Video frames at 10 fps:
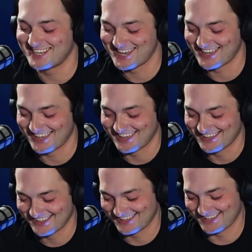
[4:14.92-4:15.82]
guy
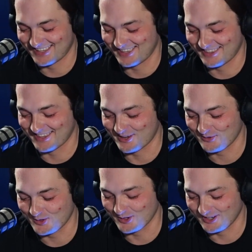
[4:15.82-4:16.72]

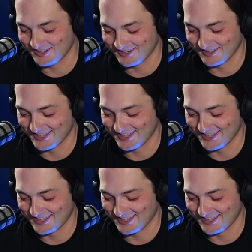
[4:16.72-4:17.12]
I've got in it.